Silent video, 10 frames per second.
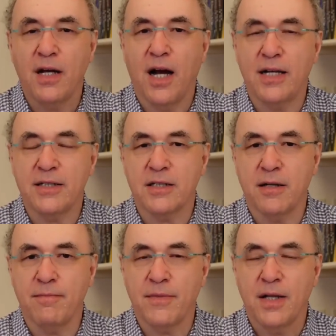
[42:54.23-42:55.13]
and
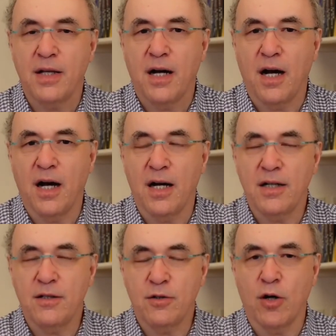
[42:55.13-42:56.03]
um
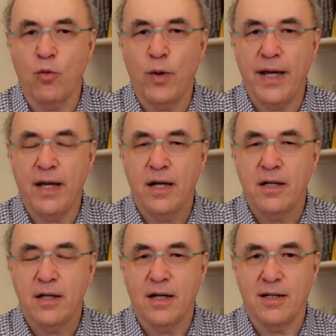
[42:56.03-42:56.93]
uh you know we
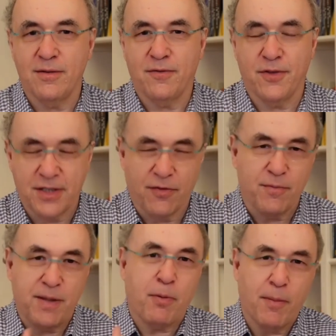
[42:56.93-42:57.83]
uh, for
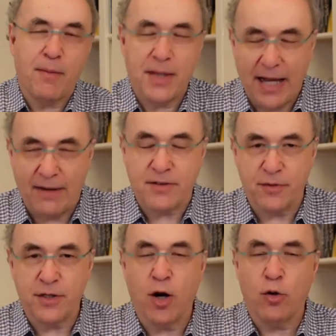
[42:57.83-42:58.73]
different people maybe they have
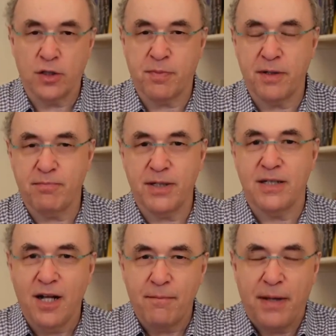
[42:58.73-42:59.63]
different goals but
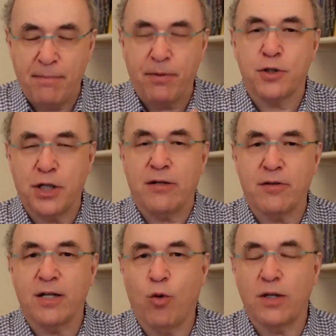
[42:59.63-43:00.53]
but people
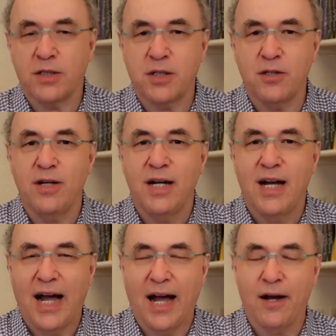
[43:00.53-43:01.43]
generally want to
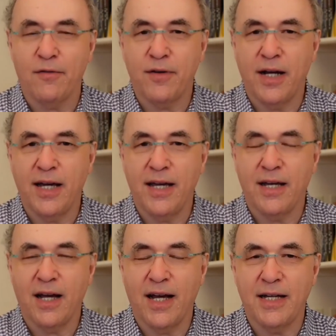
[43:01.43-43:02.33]
have
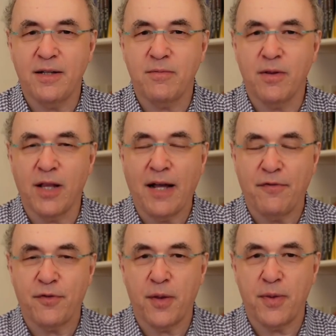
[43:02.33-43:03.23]
a a
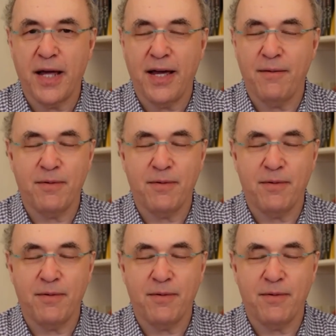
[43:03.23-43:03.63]
life that they